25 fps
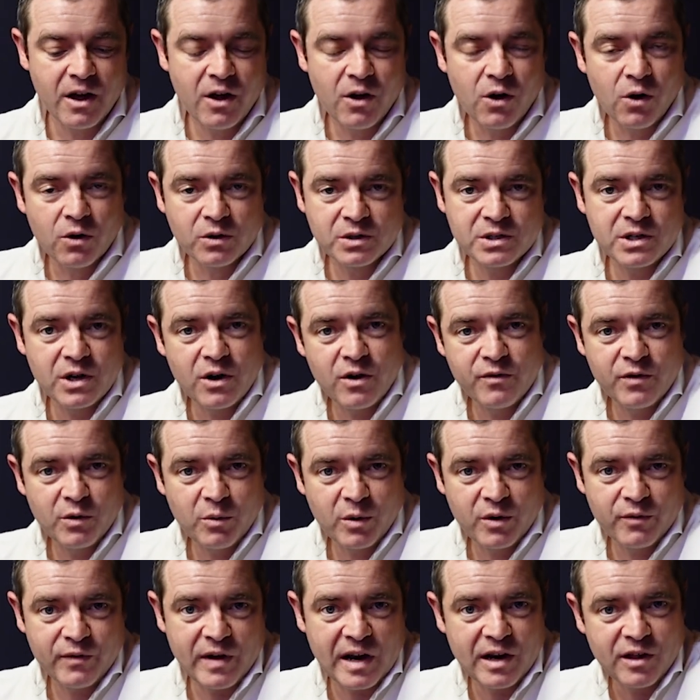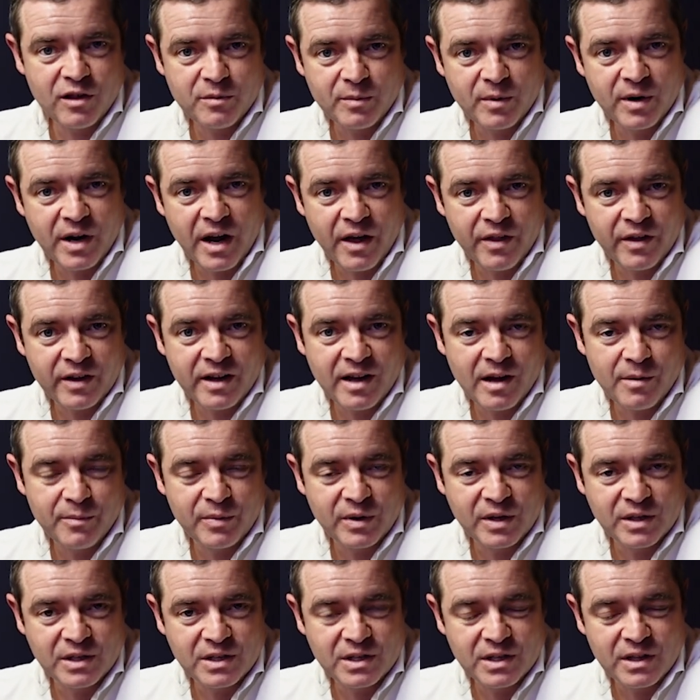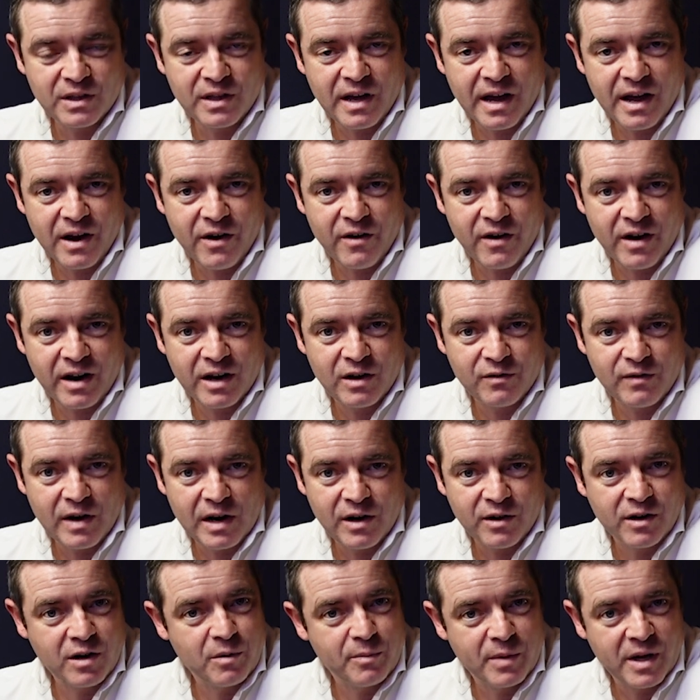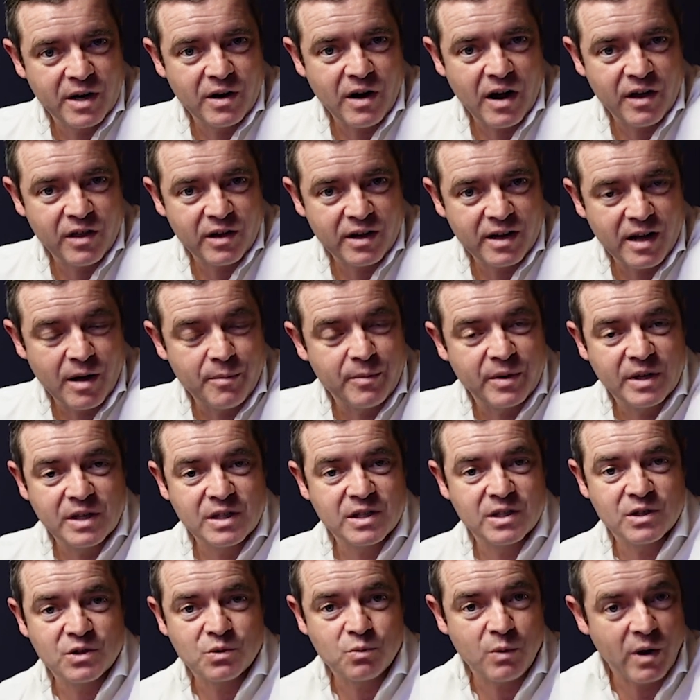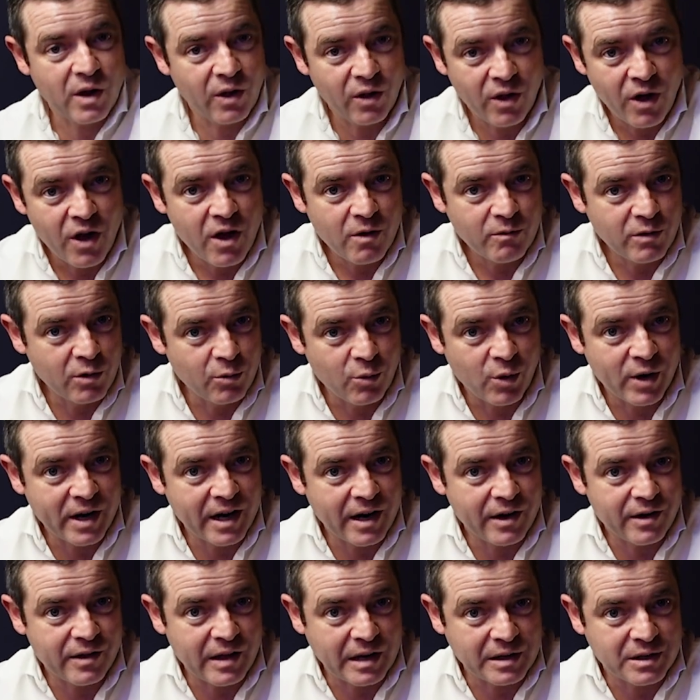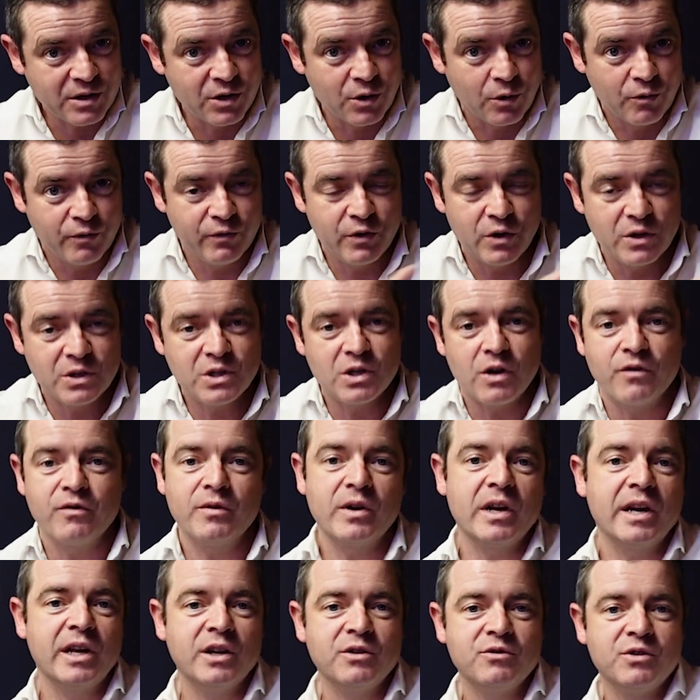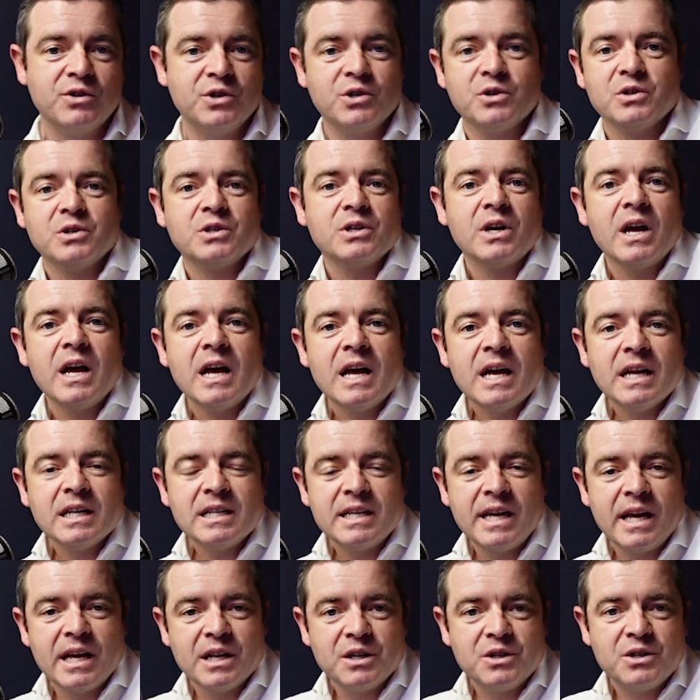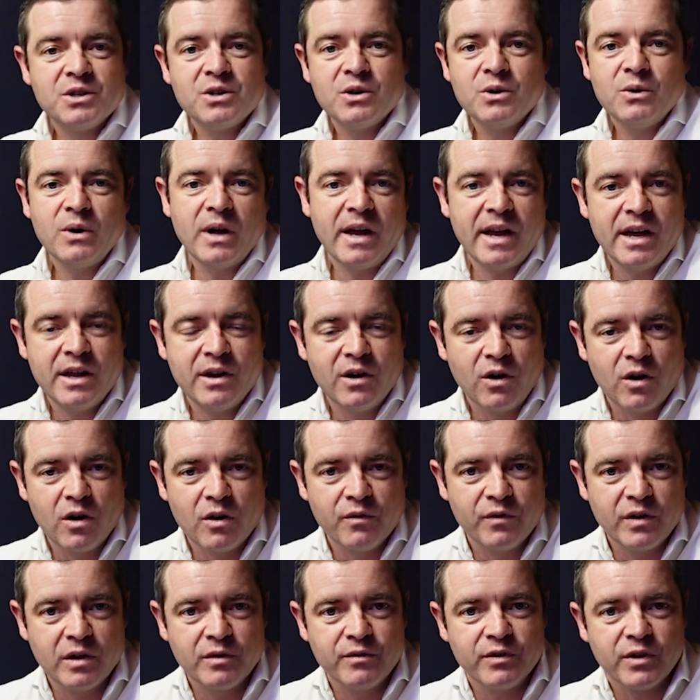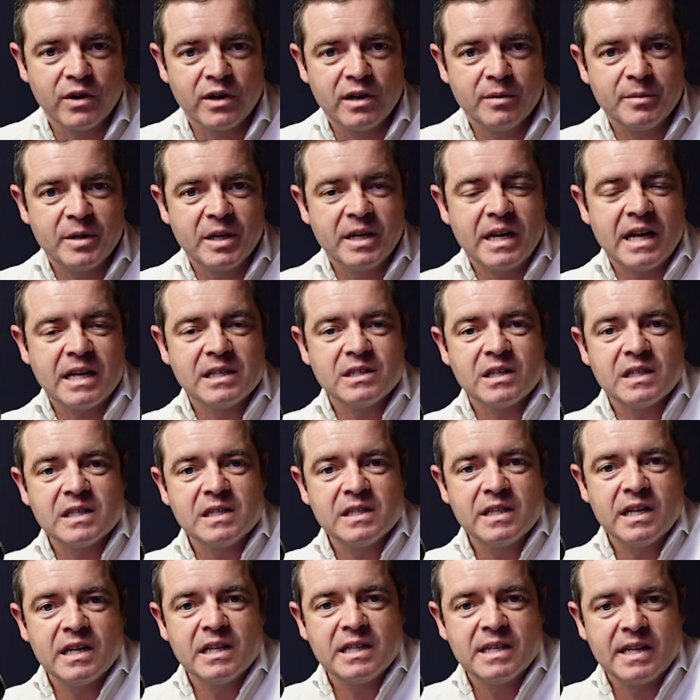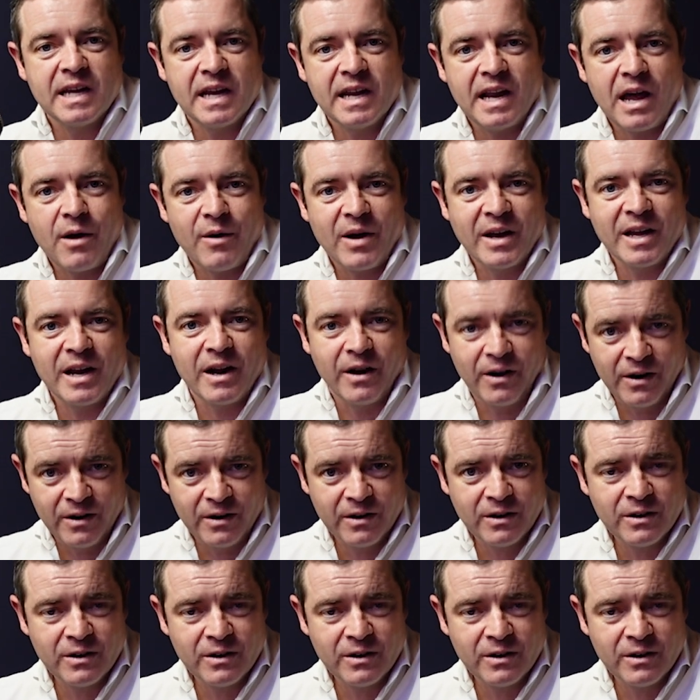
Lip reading: Also, if you want to value them on other companies, they are undervalued compared to other companies as well. We will get into that too. First off, I'm going to introduce Thian Chew, head of Invion Limited. As I said, Thian, how are you now?